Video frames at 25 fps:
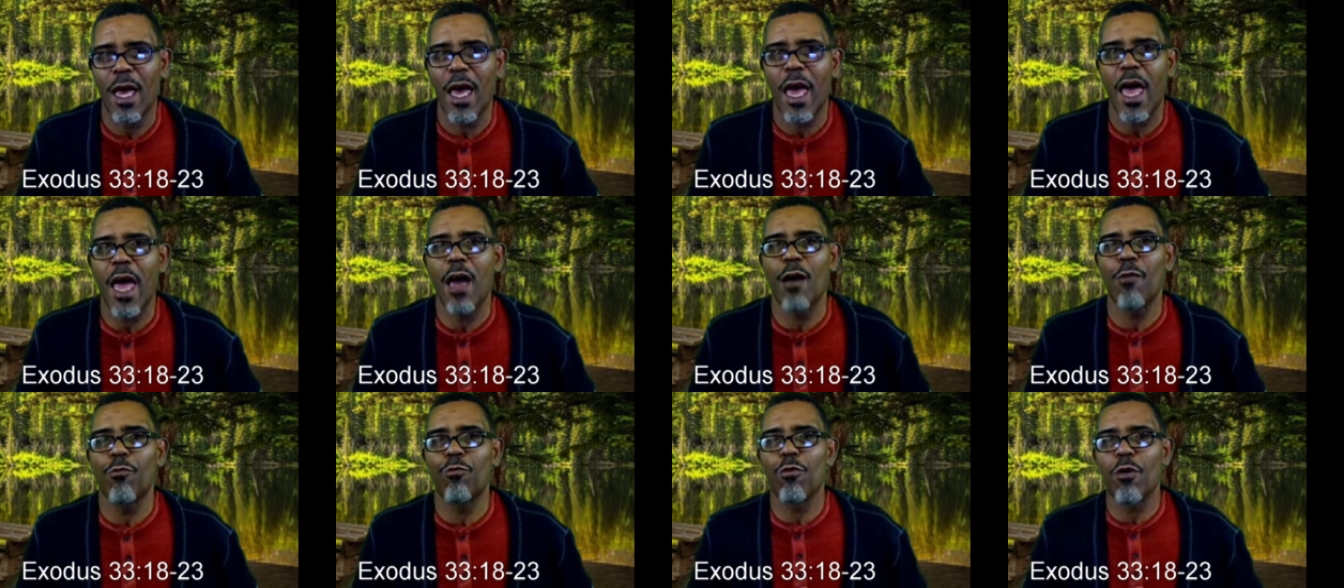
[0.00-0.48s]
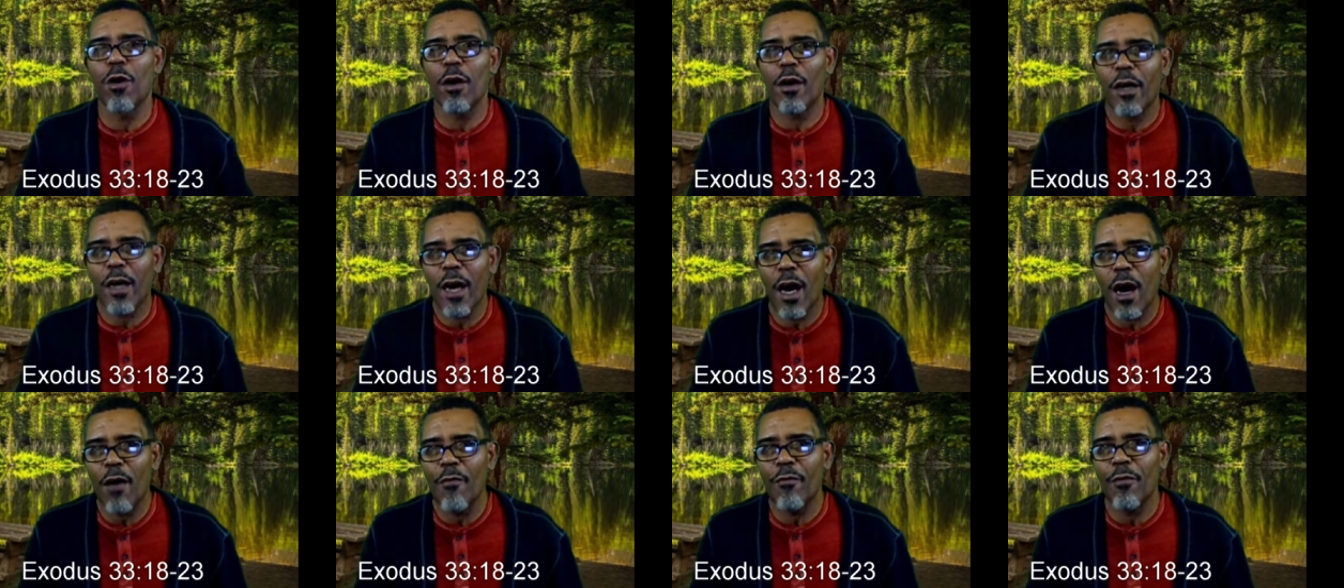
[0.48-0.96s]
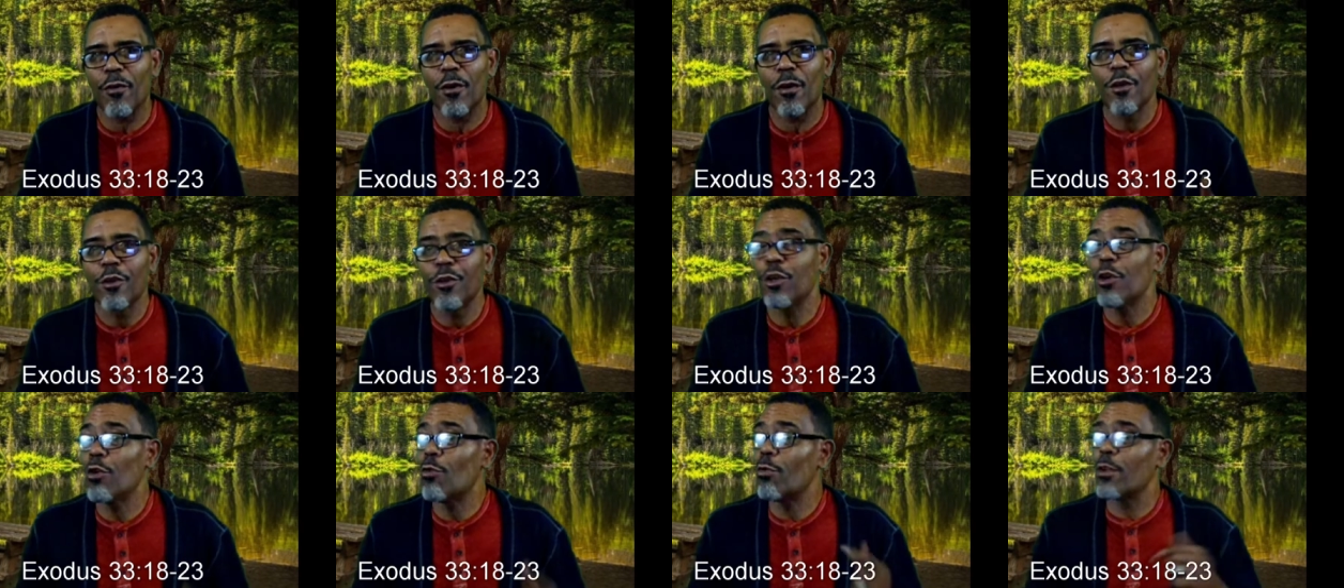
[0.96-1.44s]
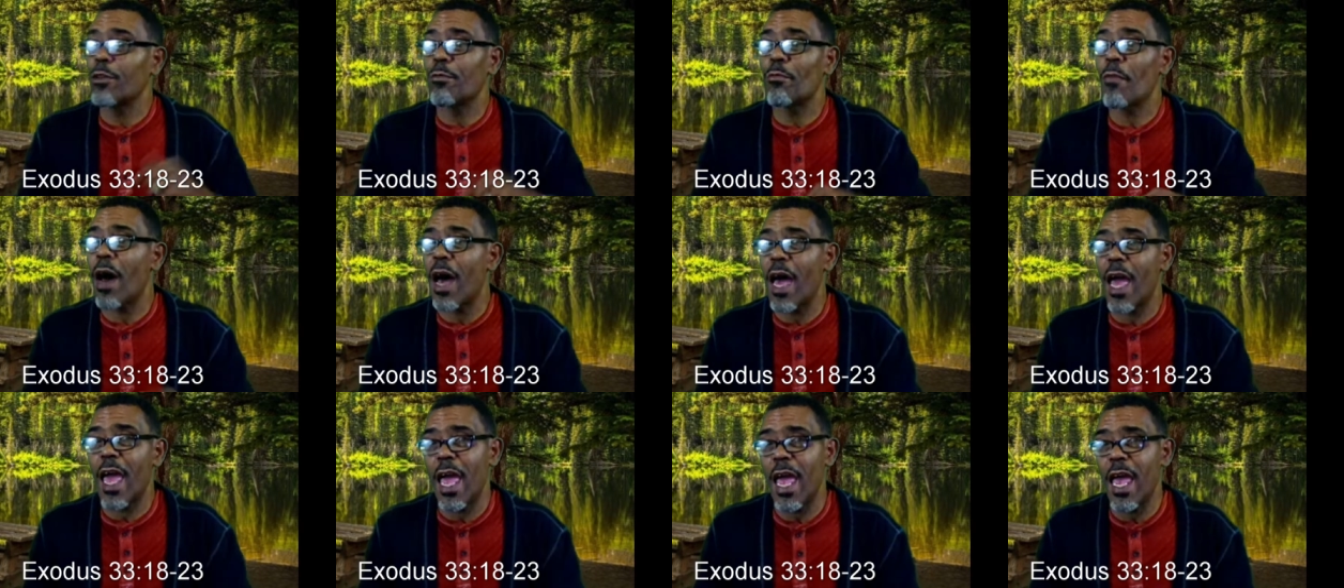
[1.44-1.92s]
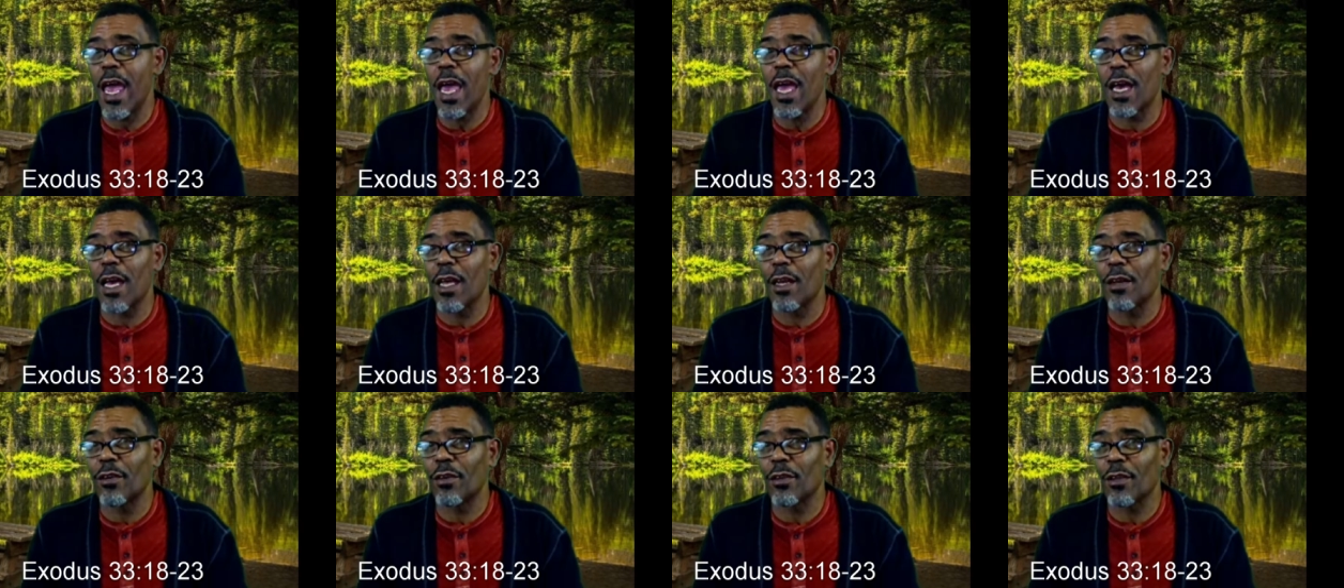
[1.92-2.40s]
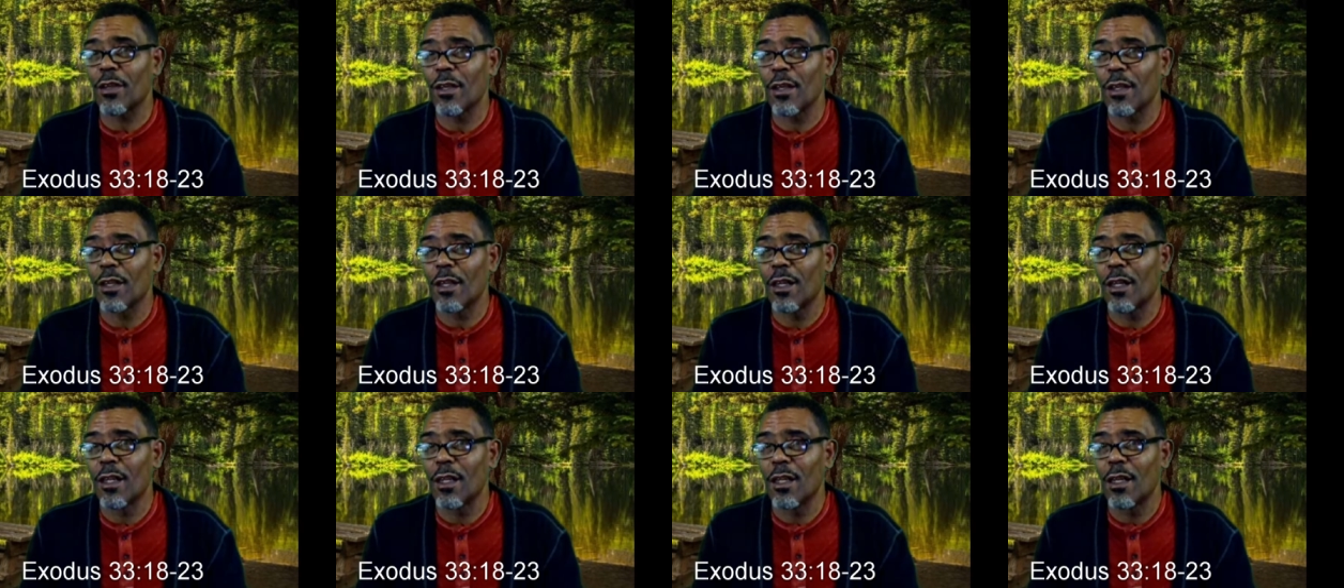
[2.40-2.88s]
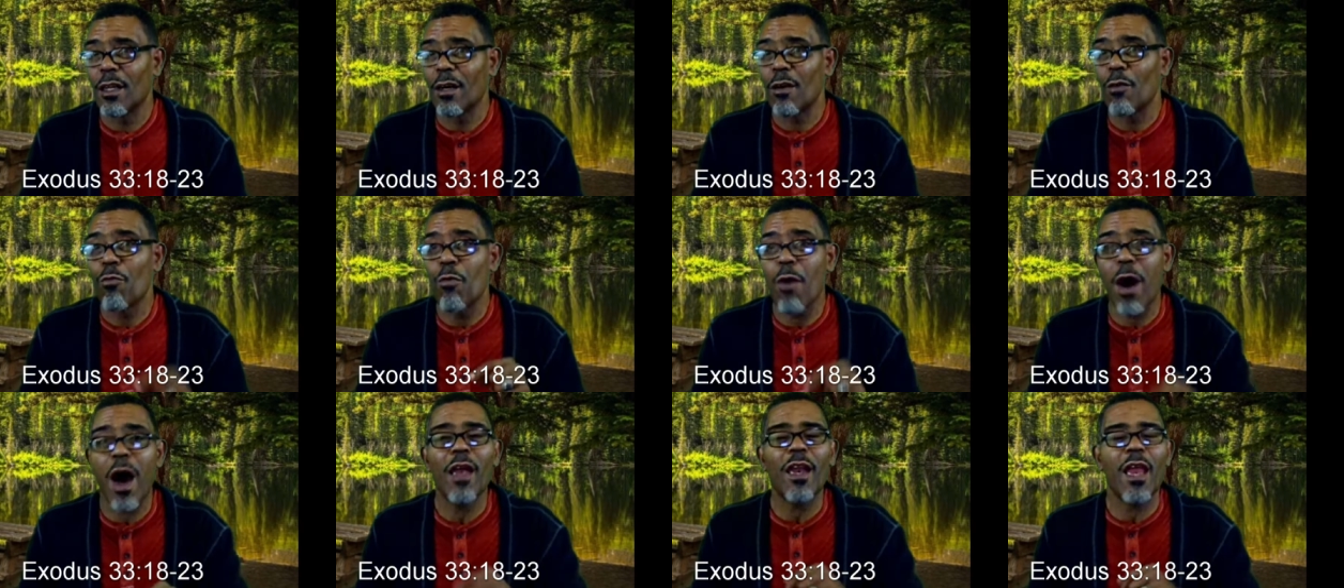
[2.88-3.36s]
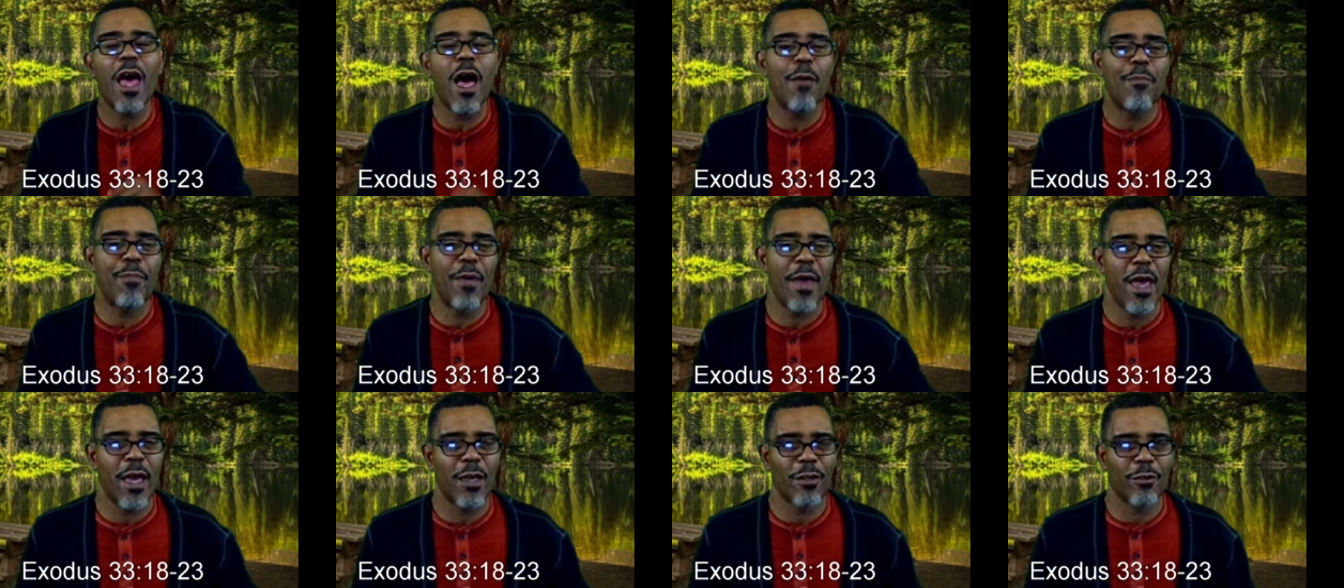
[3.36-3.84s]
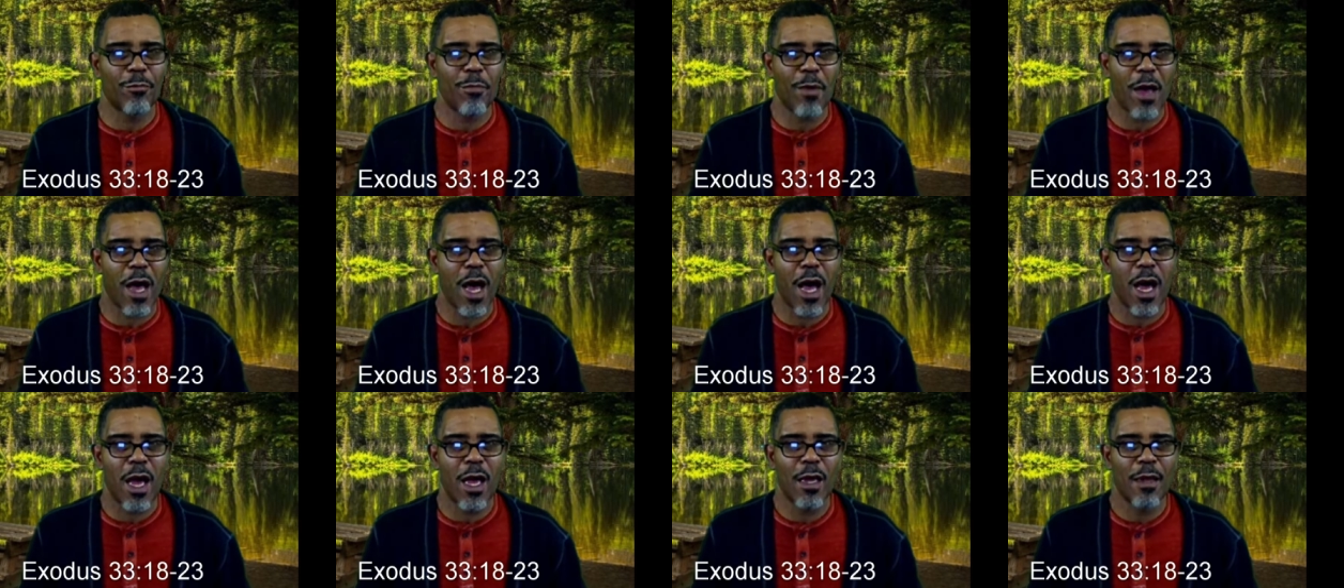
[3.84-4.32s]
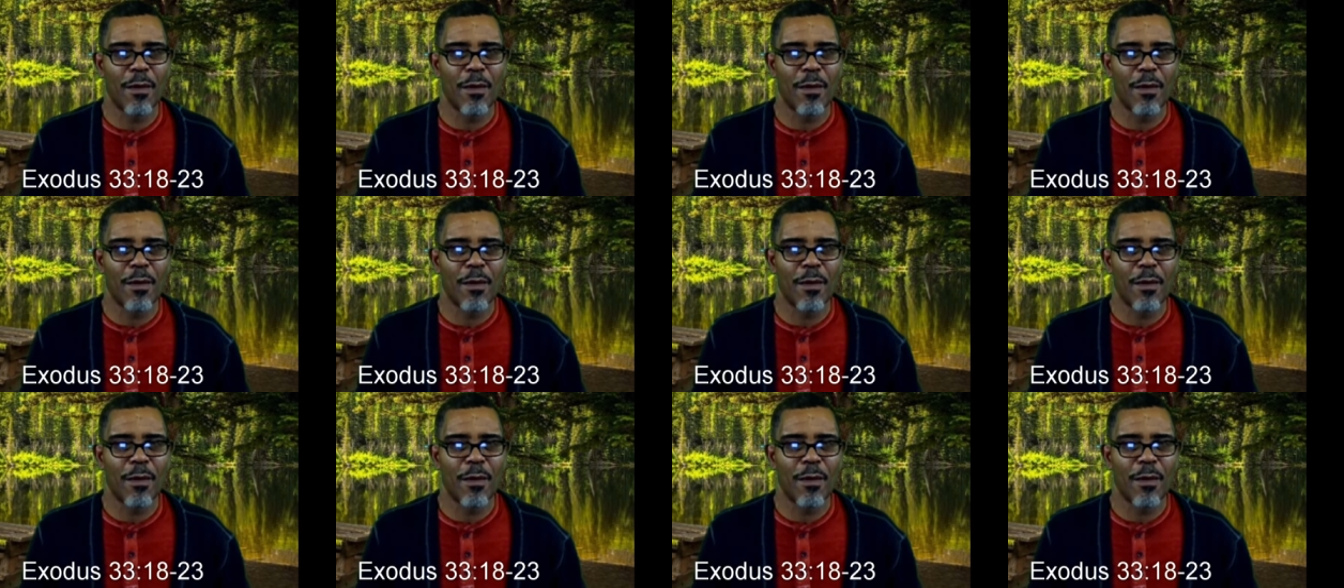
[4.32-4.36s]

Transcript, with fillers: and will cover you with my hand while I pass by.